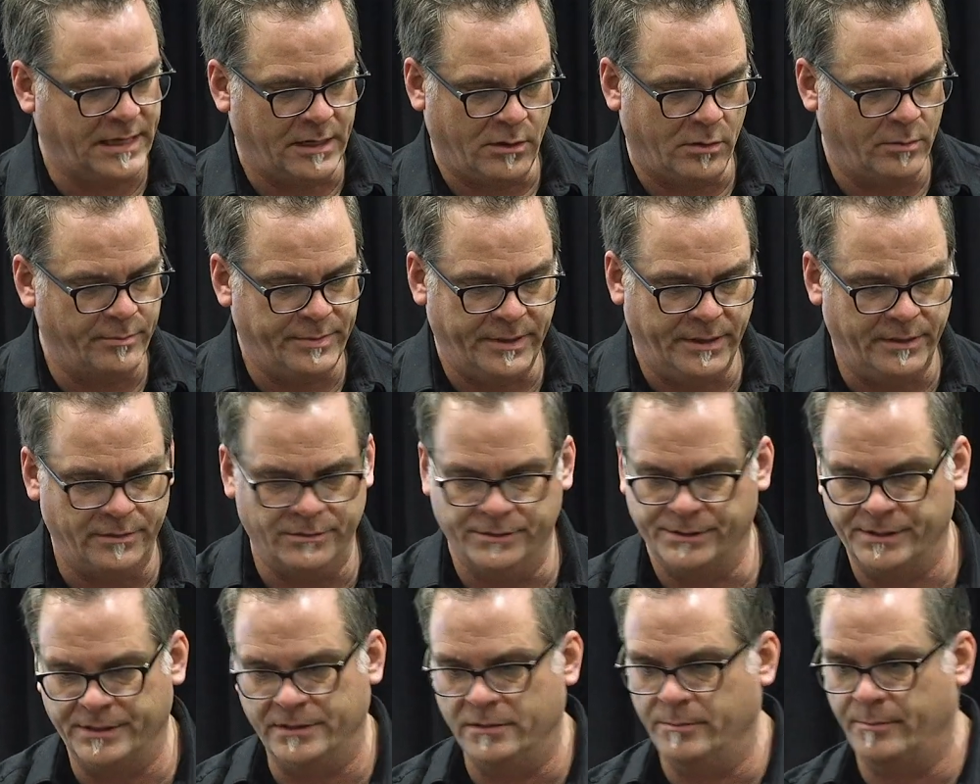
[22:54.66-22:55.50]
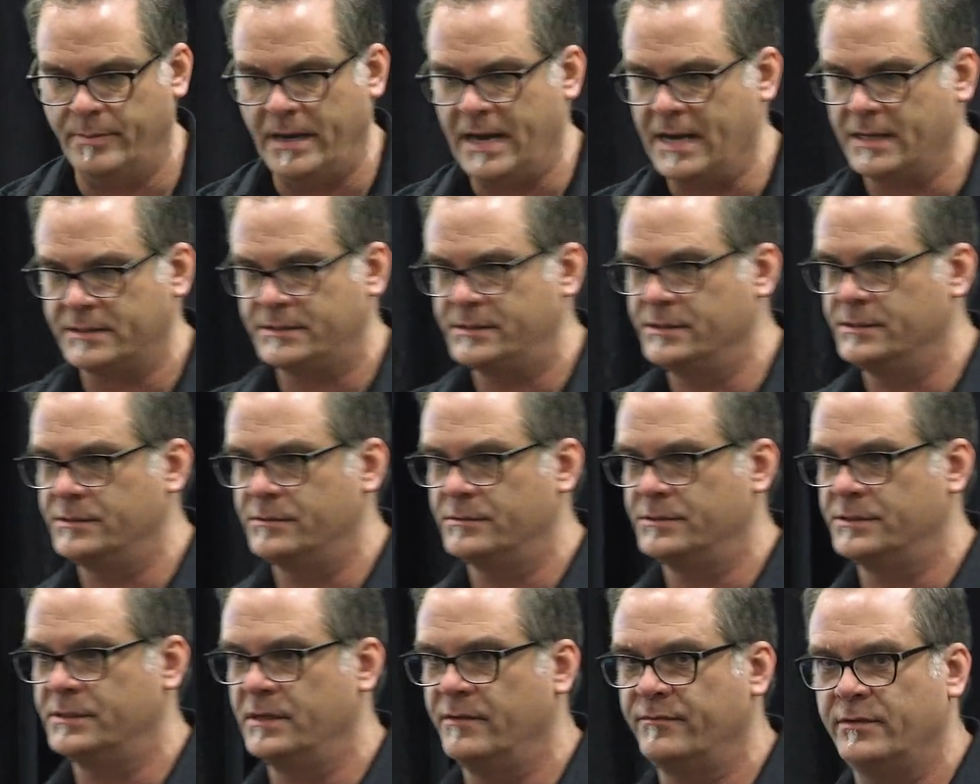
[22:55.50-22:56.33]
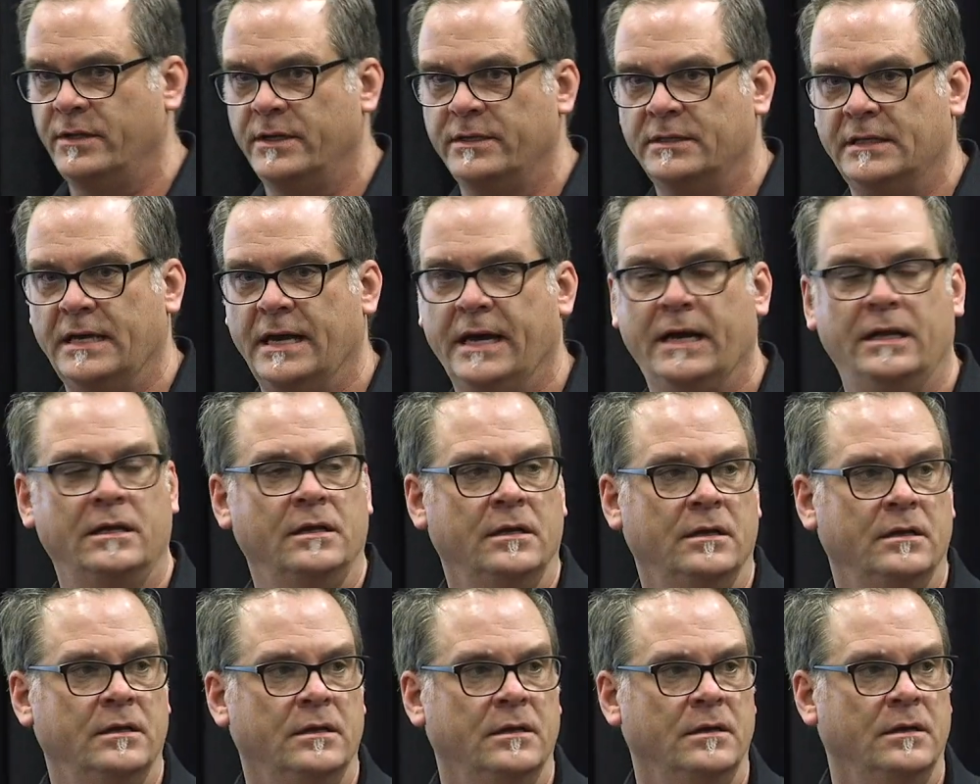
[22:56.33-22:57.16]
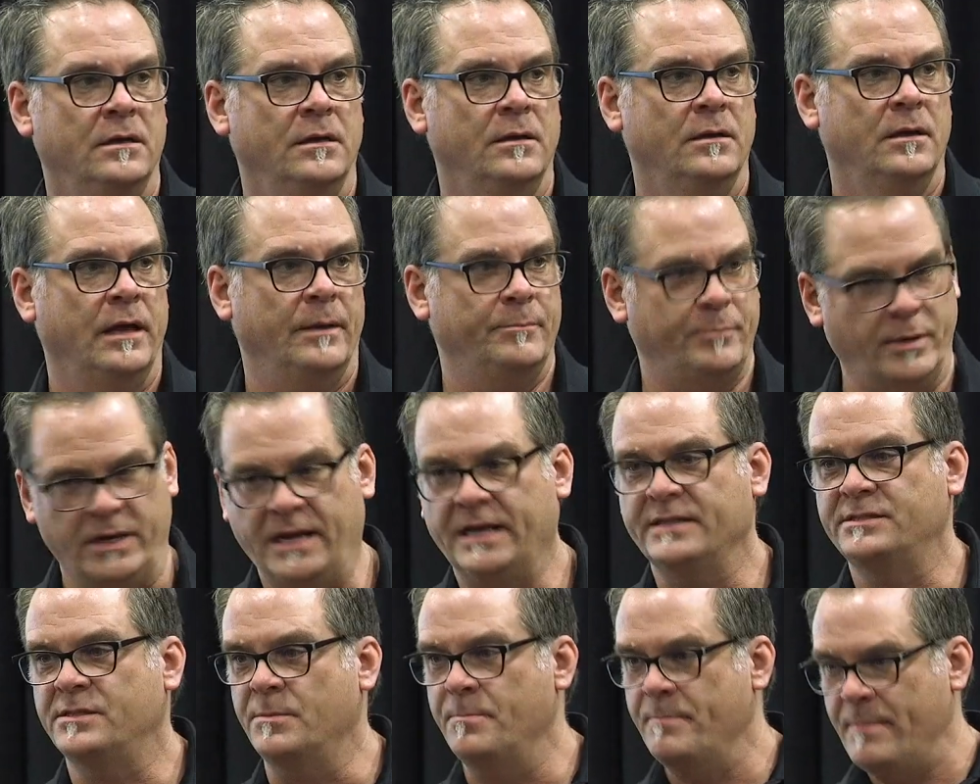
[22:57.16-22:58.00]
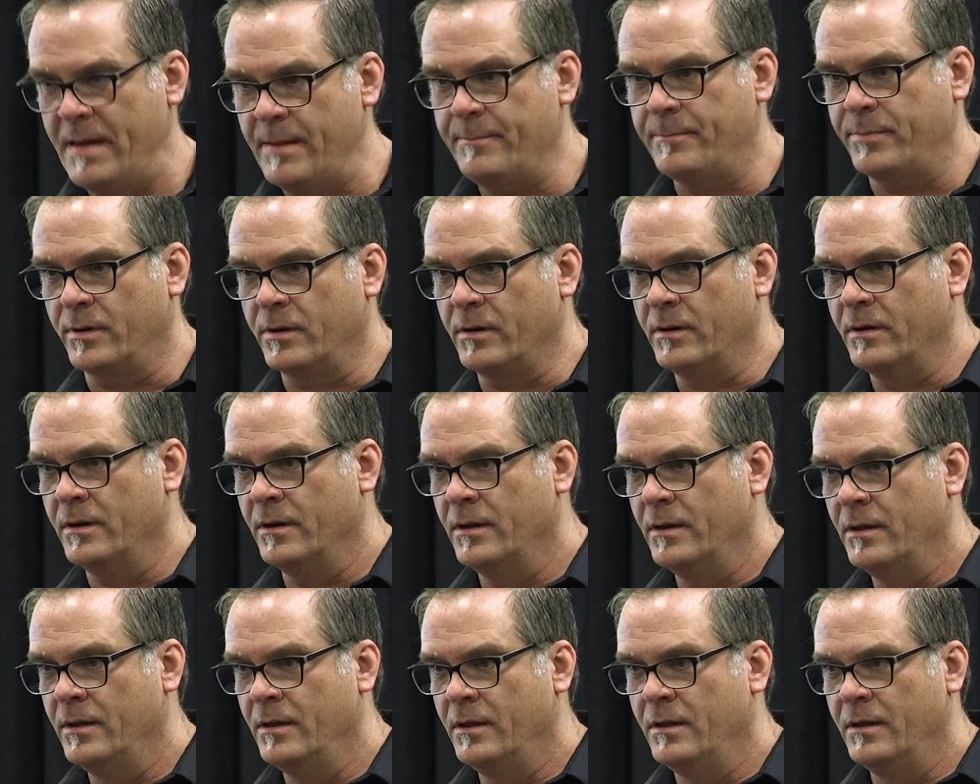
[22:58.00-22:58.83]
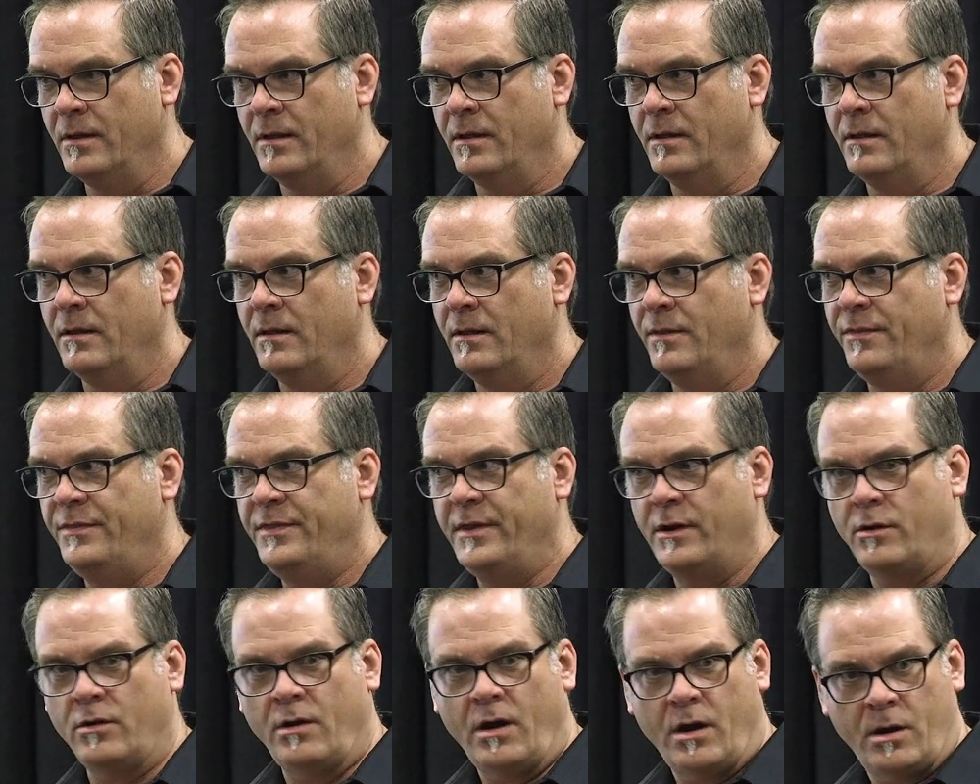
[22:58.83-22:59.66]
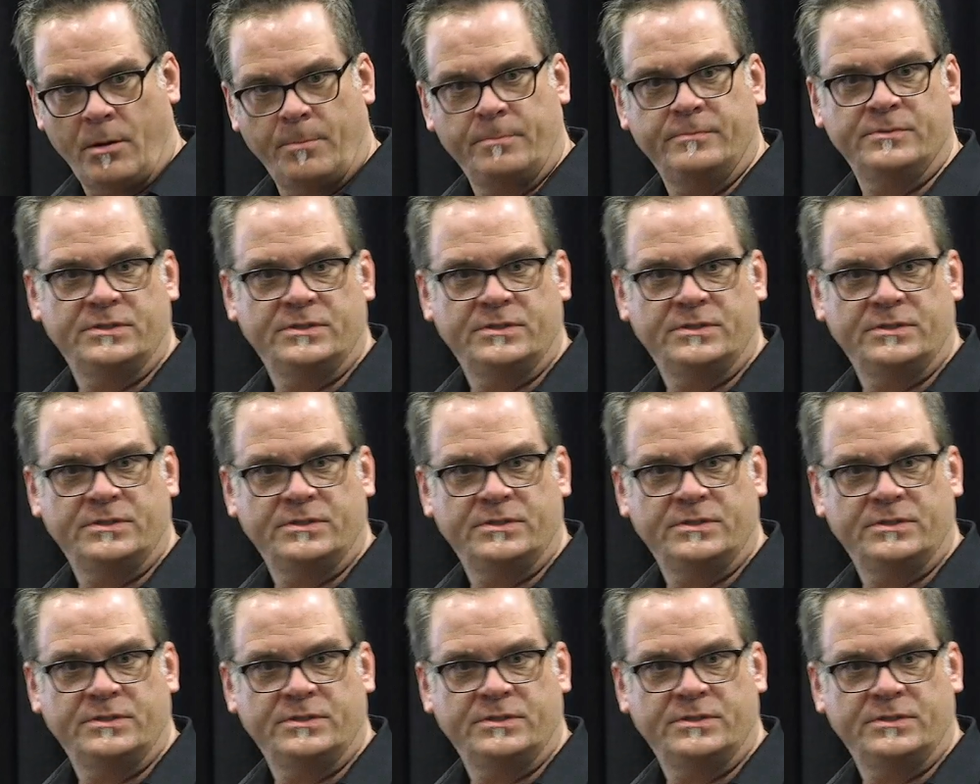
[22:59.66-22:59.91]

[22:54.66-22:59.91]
carabiners into boxes or stuff like that. But as a member, there are